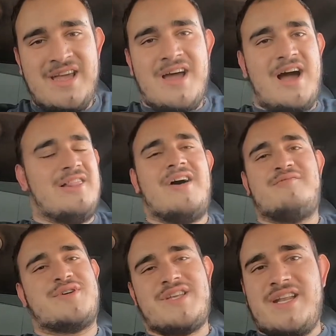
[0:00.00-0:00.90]
I love
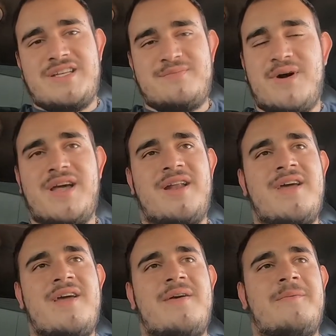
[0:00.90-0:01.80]
Mercedes, but
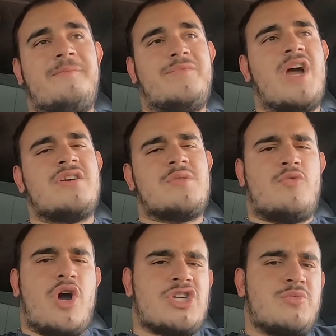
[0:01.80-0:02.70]
there are some
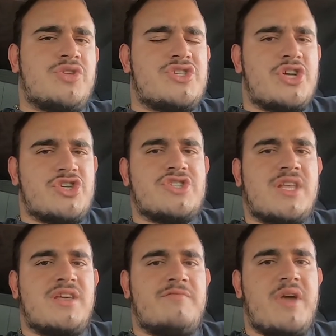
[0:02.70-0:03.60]
questionable decisions
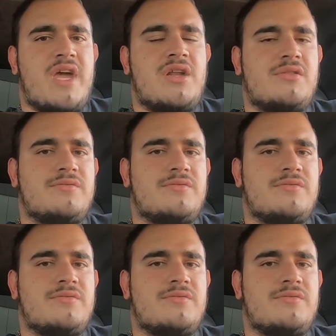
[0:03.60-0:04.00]
that they've made,